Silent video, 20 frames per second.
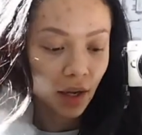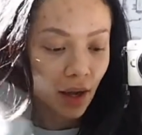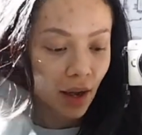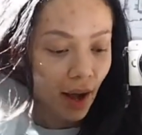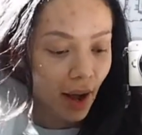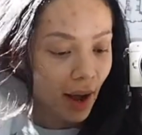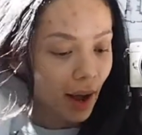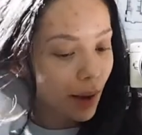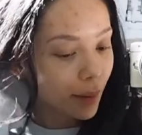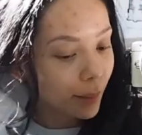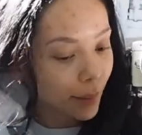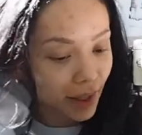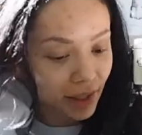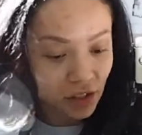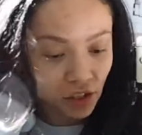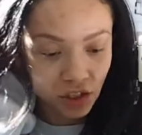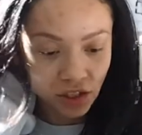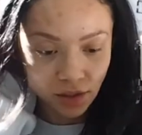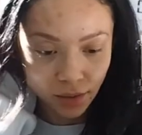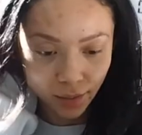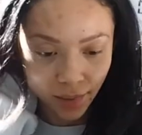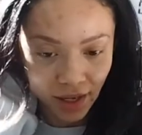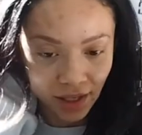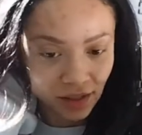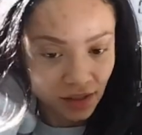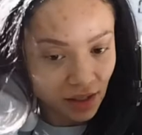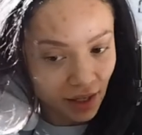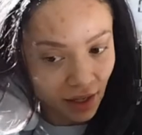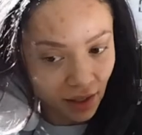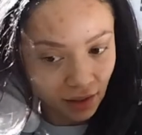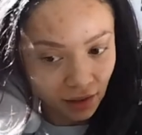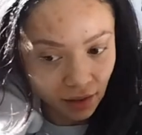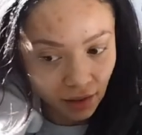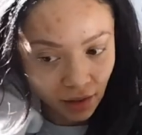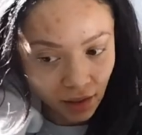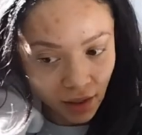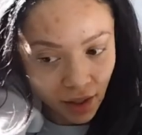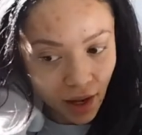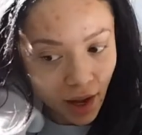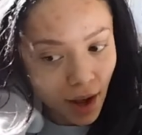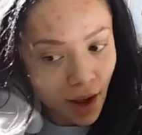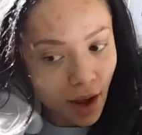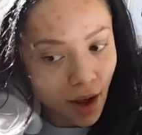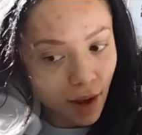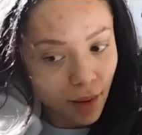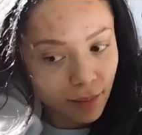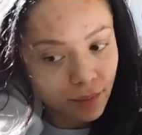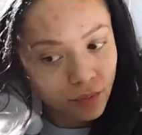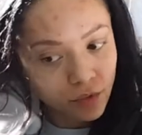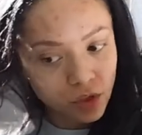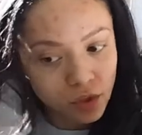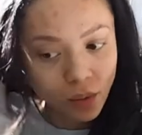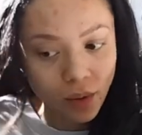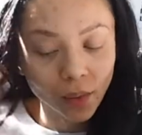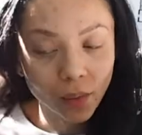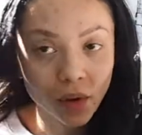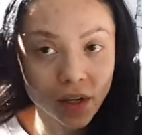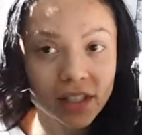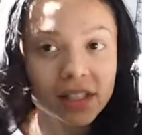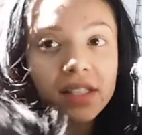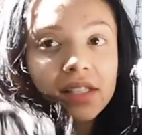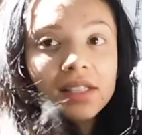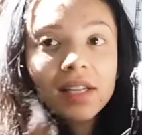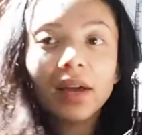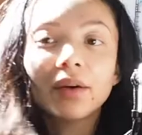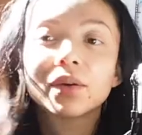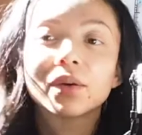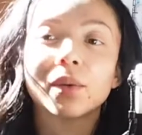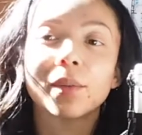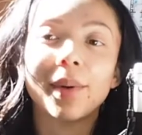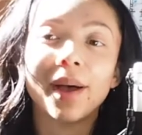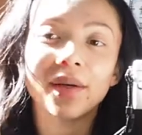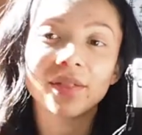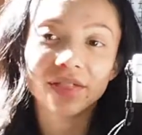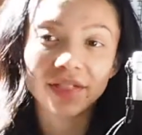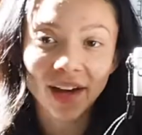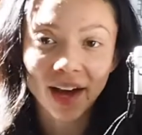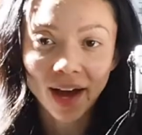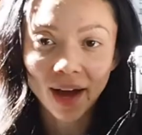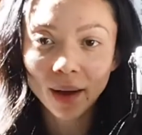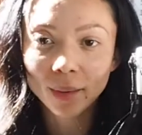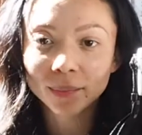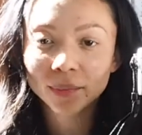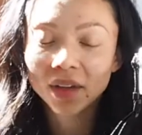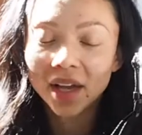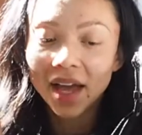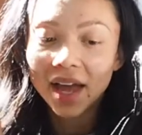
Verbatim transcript: Um, and she's amazing. Um, so I wanted to tell you about that.